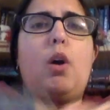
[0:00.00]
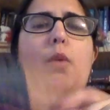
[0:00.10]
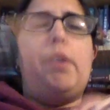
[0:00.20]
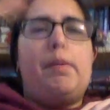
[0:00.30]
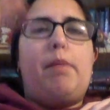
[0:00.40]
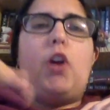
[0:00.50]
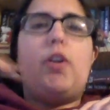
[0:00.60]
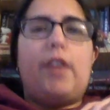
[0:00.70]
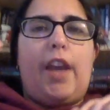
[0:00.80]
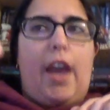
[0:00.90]
when
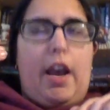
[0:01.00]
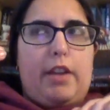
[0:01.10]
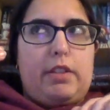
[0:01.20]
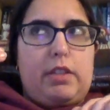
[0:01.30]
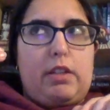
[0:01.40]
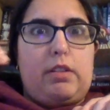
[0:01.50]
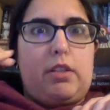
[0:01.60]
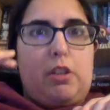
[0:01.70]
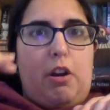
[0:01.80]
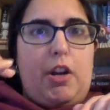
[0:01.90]
MuggleCast
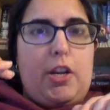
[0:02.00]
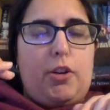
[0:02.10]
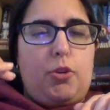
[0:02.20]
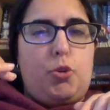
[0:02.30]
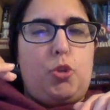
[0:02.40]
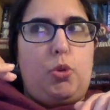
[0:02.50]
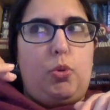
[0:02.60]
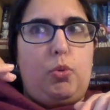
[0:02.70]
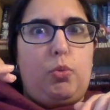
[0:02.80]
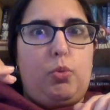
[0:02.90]
started
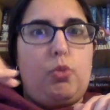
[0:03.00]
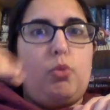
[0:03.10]
to